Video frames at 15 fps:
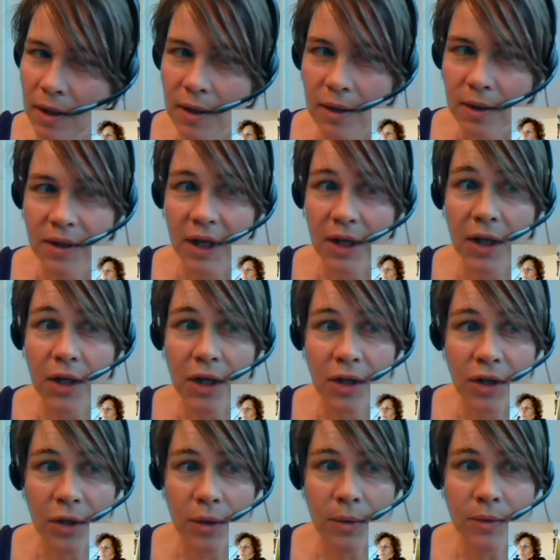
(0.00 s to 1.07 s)
that you can
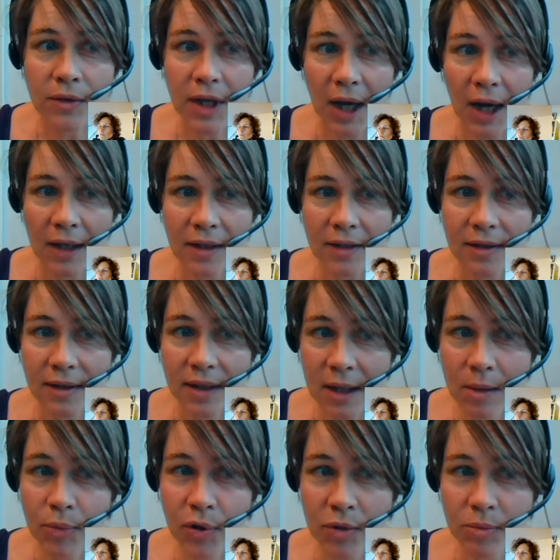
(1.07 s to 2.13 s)
use as
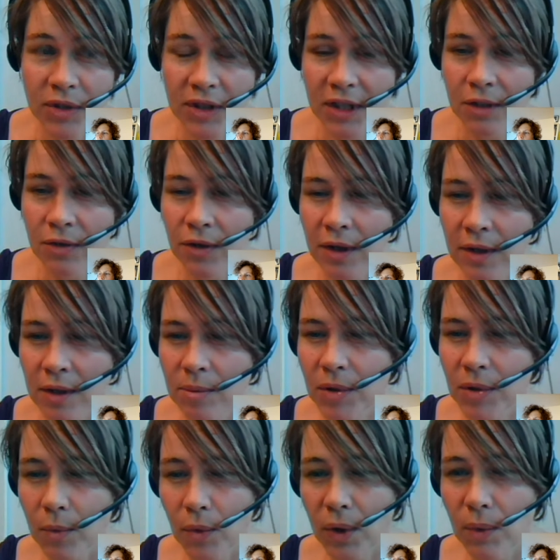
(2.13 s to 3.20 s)
input material,
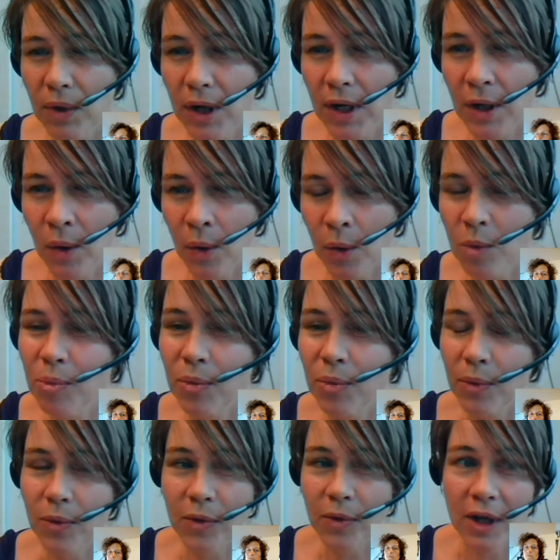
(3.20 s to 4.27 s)
but we really hope
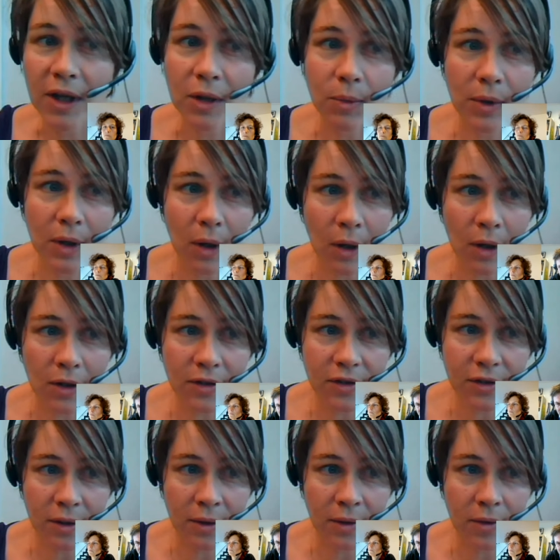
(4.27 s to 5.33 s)
that you will
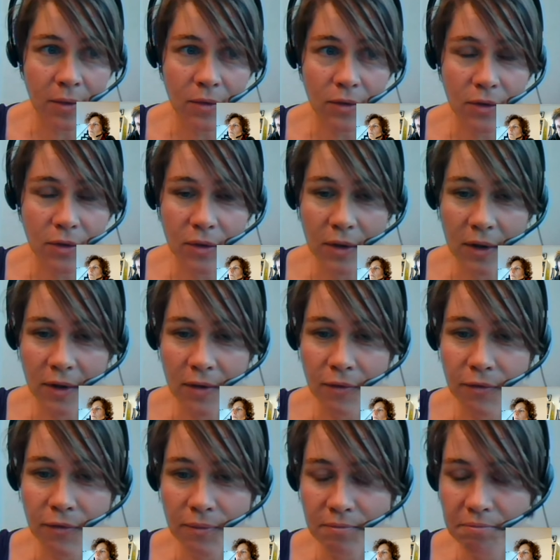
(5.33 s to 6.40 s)
also
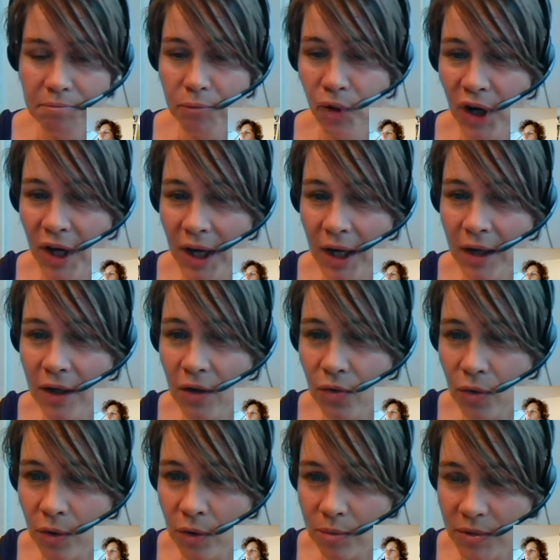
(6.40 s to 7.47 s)
bring in your
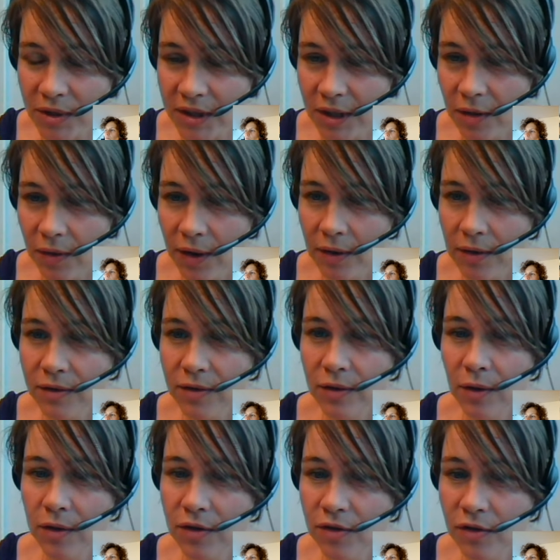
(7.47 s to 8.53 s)
own materials
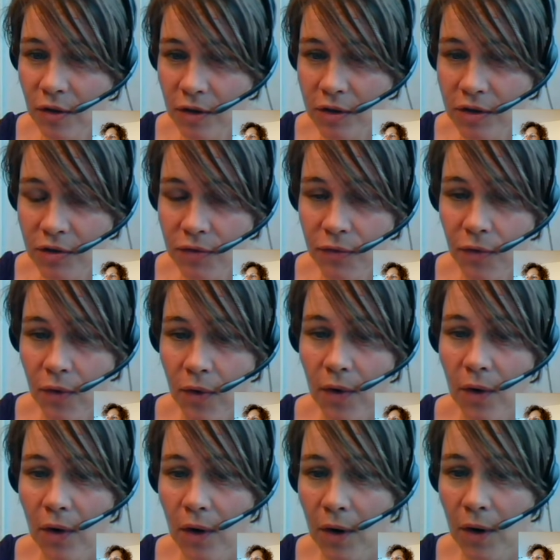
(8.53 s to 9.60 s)
or search
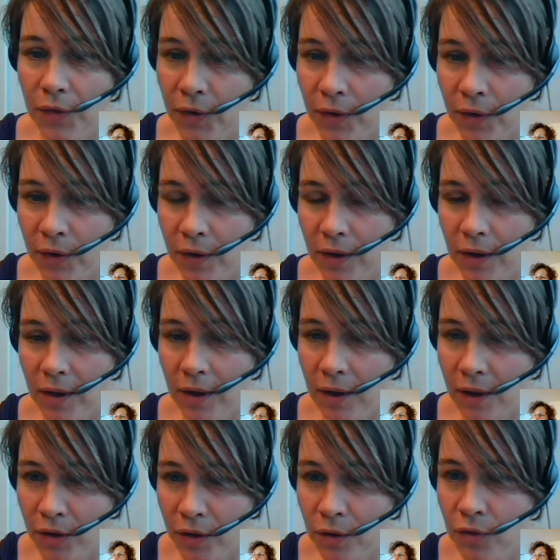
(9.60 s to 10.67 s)
for other
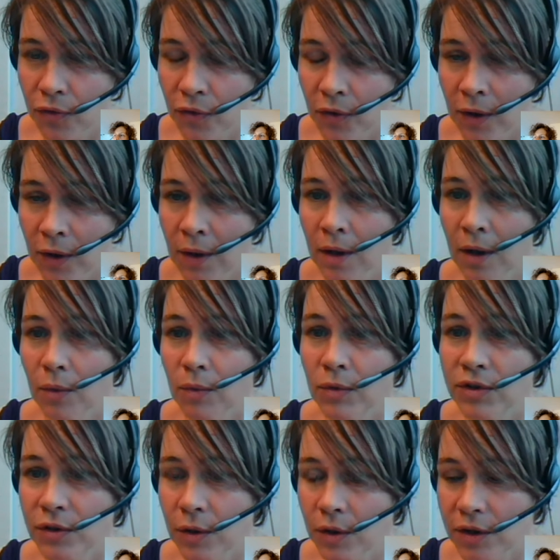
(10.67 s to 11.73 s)
useful
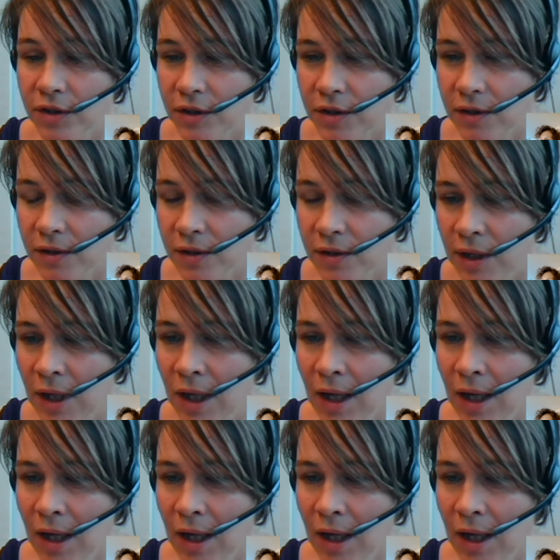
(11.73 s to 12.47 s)
resources.